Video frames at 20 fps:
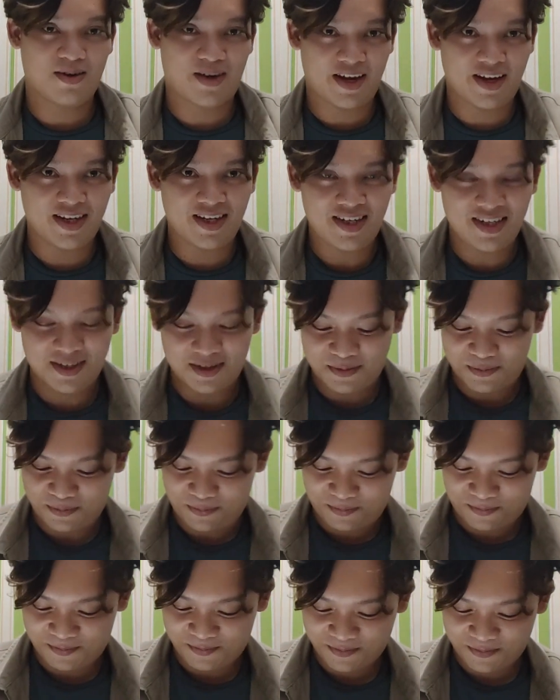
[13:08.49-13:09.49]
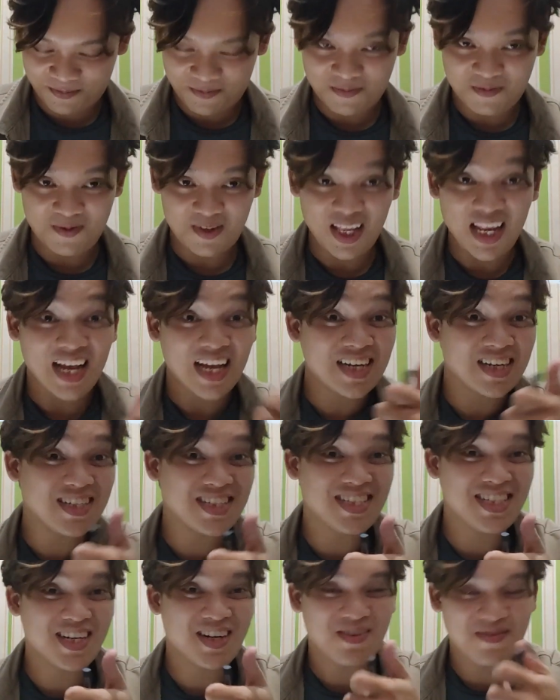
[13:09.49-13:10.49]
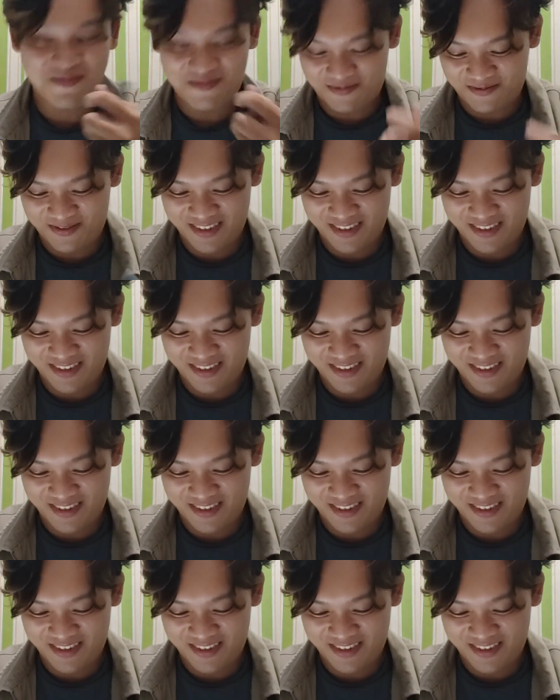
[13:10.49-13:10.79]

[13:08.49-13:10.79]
Okay, good job.